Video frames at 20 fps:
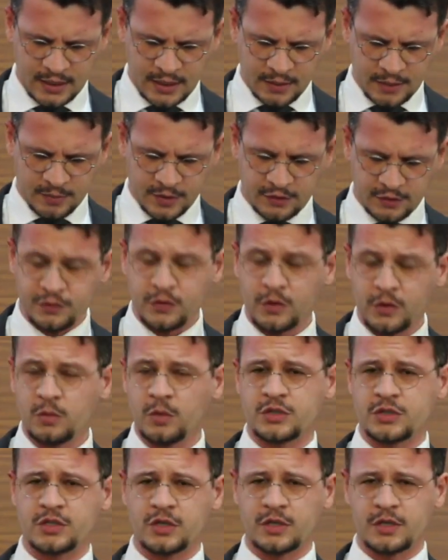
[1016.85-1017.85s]
but if you were
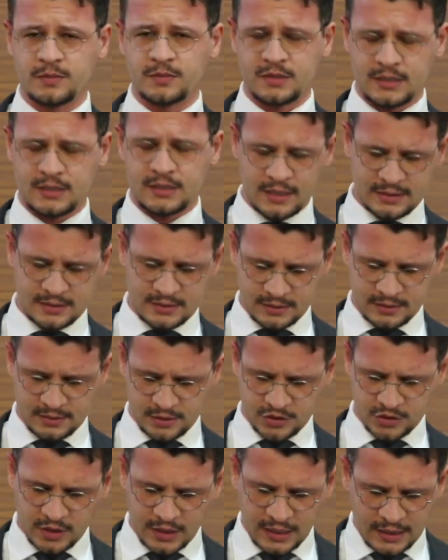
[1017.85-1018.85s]
circumcised as a
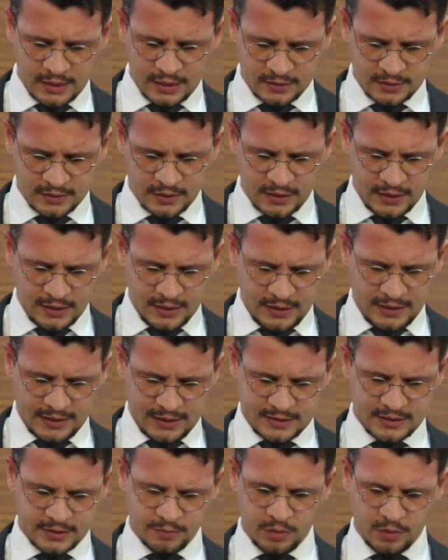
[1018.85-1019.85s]
child, a
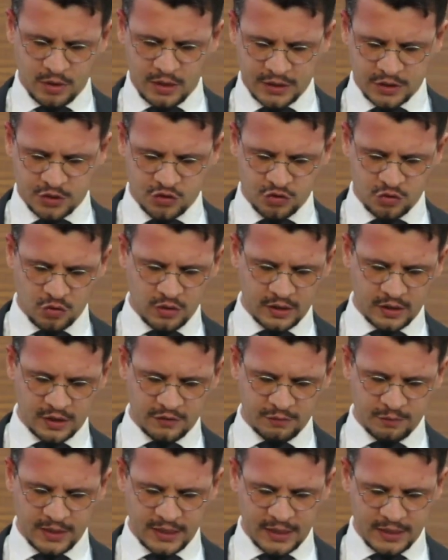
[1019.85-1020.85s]
symbolic drawing
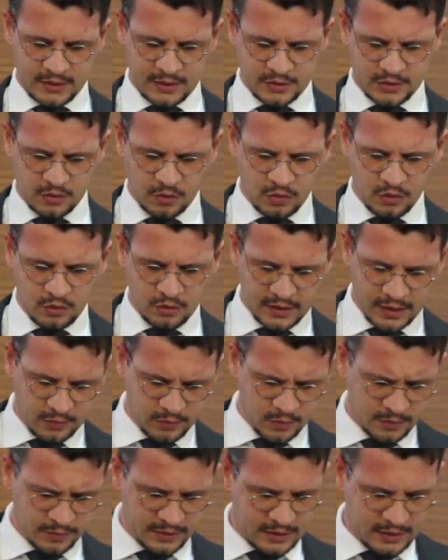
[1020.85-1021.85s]
of blood is all that
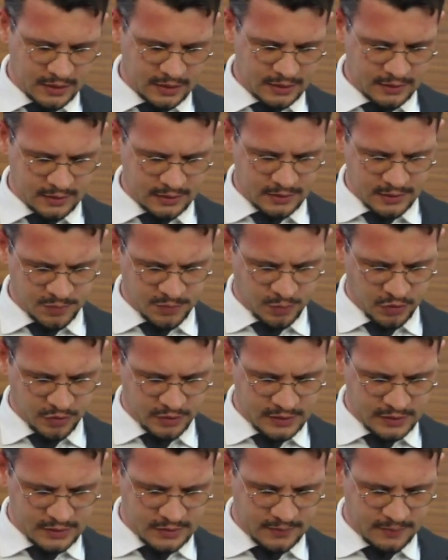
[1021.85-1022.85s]
will be done at this
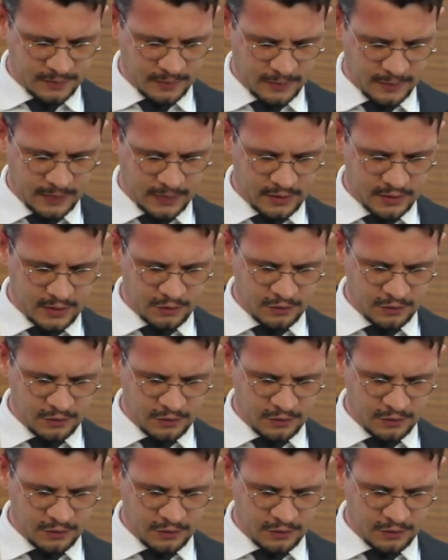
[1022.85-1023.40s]
point. And then,